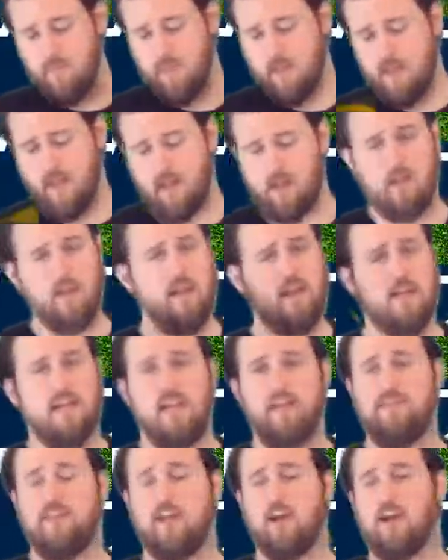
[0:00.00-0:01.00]
Hell,
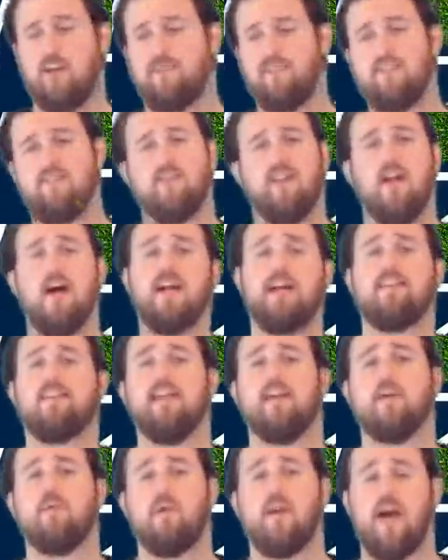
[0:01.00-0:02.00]
even the offensive line, I
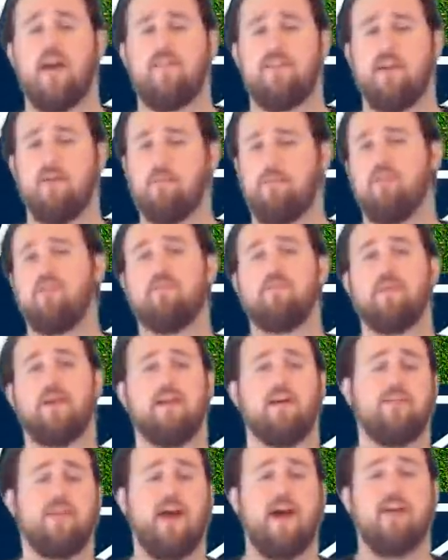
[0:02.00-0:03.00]
think, would have an
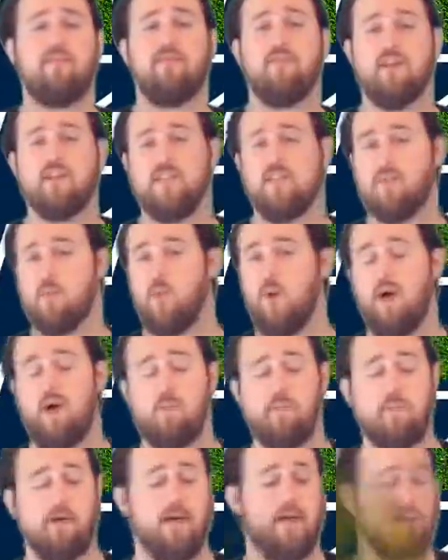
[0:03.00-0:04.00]
improvement on that front as
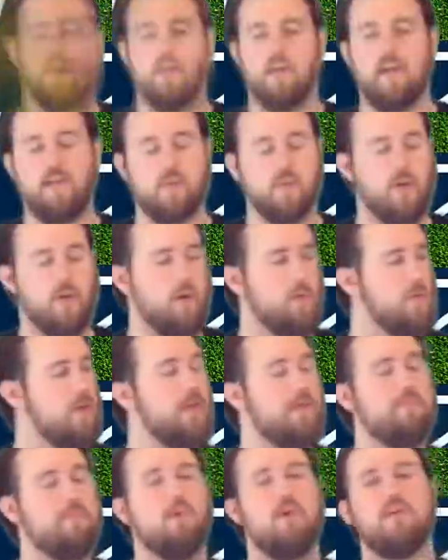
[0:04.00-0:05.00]
well. But here's what it
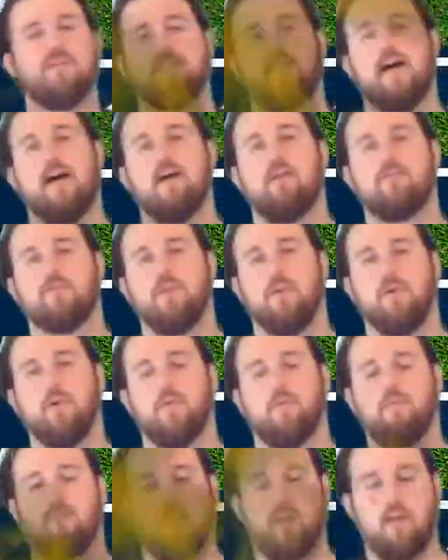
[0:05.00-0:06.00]
really boils down to.
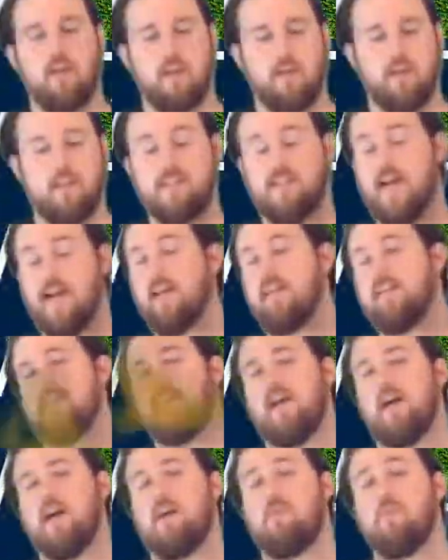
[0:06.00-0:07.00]
The Dallas
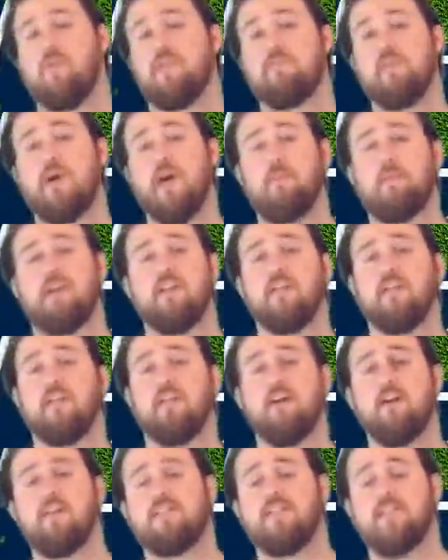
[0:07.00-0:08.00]
Cowboys might be a
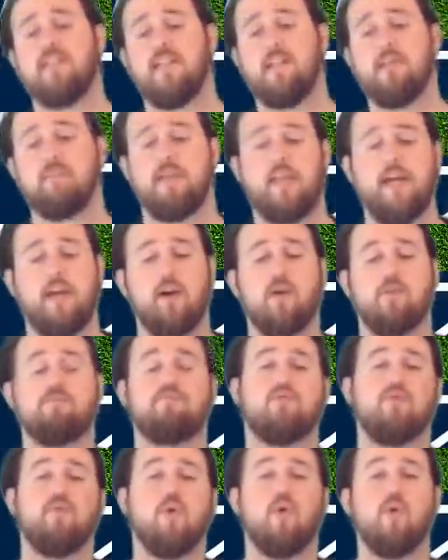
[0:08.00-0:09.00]
young team, but they are
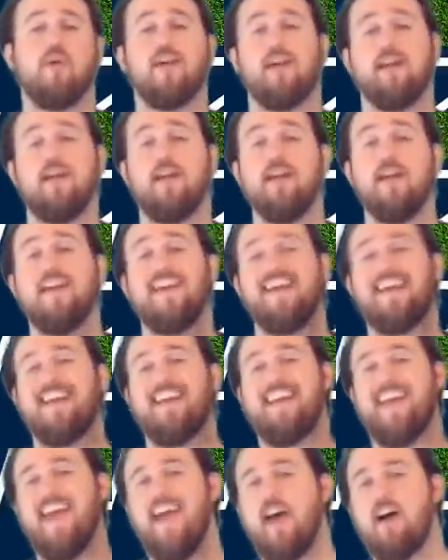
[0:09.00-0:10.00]
broken
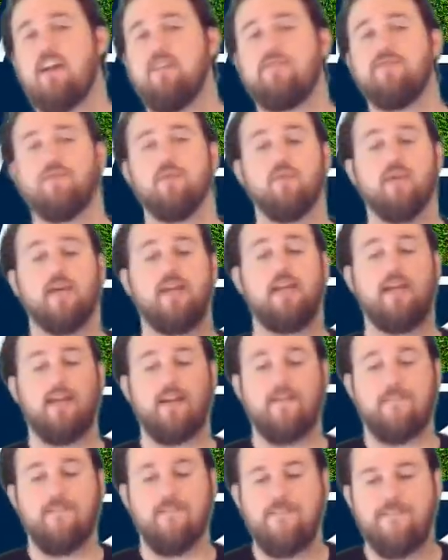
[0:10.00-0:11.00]
in every
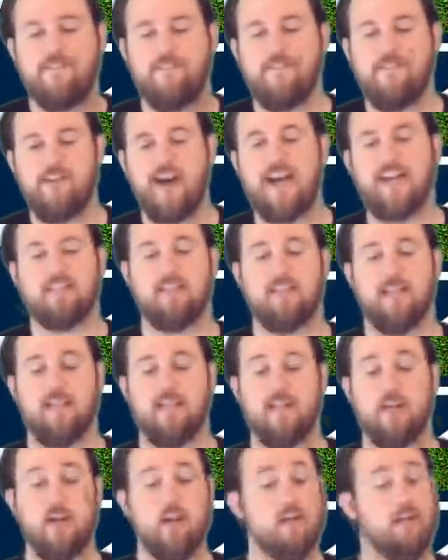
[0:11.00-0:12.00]
facet.
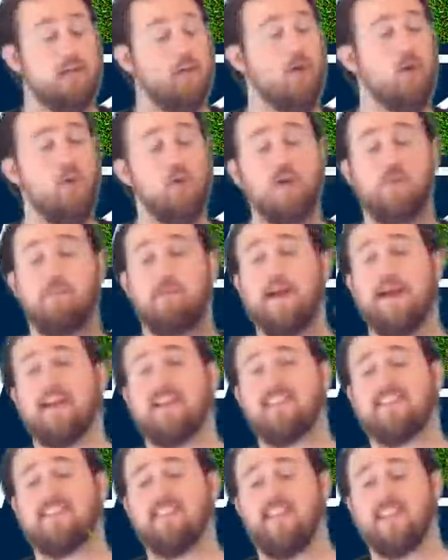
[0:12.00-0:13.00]
The quarterback
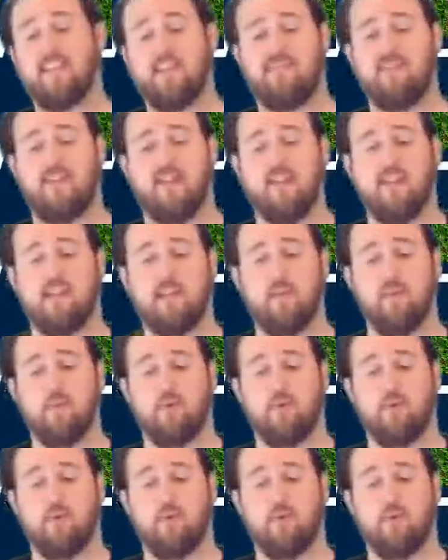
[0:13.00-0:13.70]
has significantly